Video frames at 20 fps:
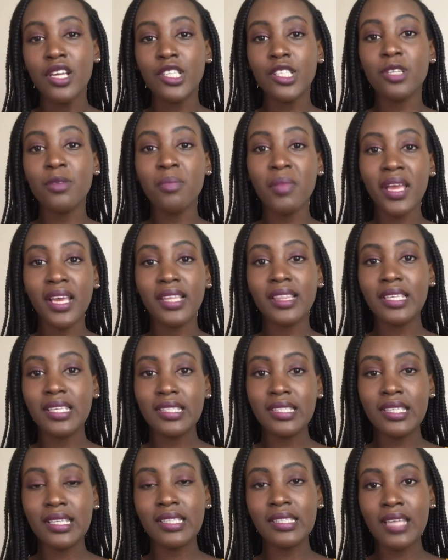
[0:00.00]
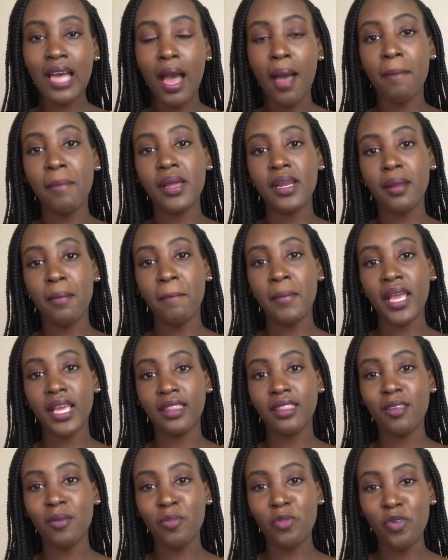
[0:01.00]
to make these things happen and
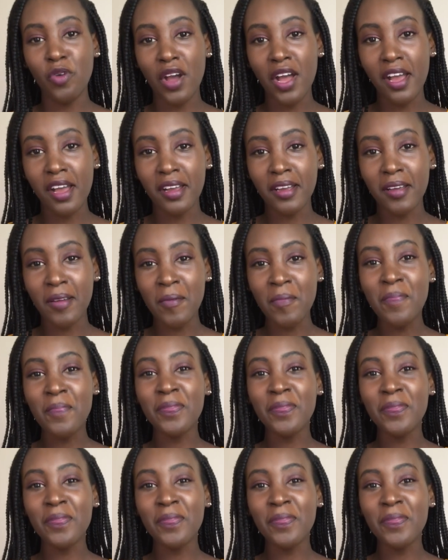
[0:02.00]
make them work.